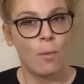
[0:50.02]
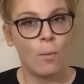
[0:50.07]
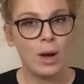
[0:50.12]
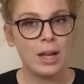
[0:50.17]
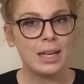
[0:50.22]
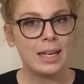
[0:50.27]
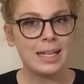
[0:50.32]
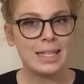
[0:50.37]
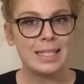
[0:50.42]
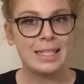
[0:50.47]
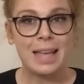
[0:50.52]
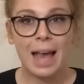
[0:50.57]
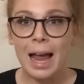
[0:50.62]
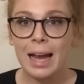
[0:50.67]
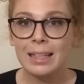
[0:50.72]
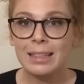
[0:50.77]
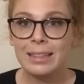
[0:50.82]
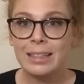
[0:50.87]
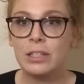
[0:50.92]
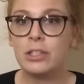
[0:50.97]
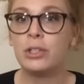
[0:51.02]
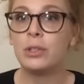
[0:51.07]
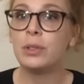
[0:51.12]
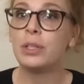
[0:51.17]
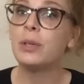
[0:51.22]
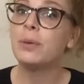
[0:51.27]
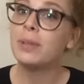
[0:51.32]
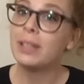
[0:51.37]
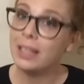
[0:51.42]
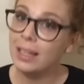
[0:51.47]
what exactly do
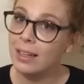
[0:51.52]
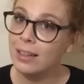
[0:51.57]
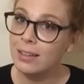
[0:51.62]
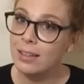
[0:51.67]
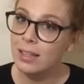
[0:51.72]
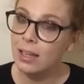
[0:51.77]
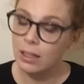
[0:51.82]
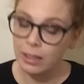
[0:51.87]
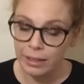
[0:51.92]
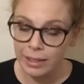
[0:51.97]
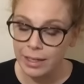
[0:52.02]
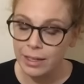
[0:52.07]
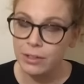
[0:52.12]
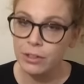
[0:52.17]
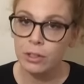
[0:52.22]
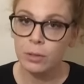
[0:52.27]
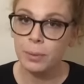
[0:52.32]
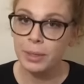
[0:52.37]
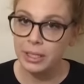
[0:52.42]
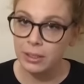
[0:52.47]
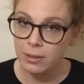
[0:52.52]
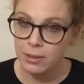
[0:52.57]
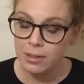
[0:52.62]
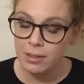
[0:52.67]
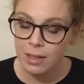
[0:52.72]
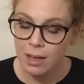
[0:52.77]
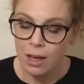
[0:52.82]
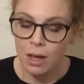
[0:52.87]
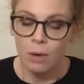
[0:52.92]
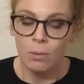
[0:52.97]
you need to clean your wheels?